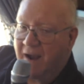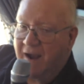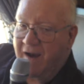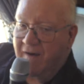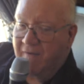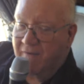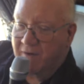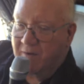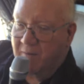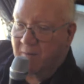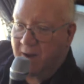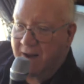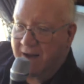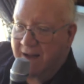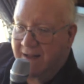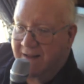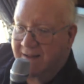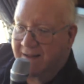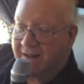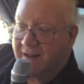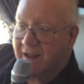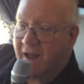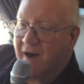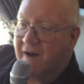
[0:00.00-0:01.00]
everyone and
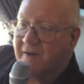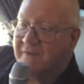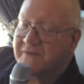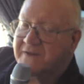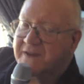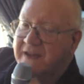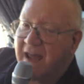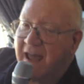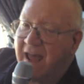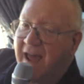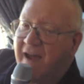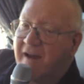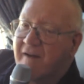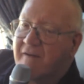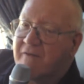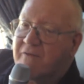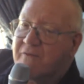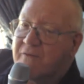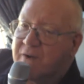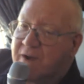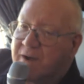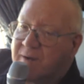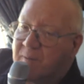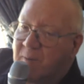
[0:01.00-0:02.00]
loved
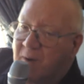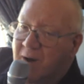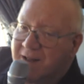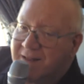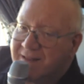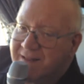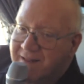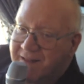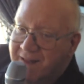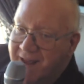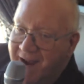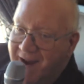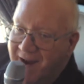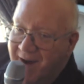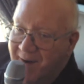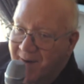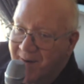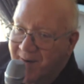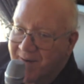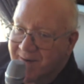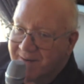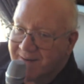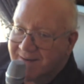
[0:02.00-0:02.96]
everyone there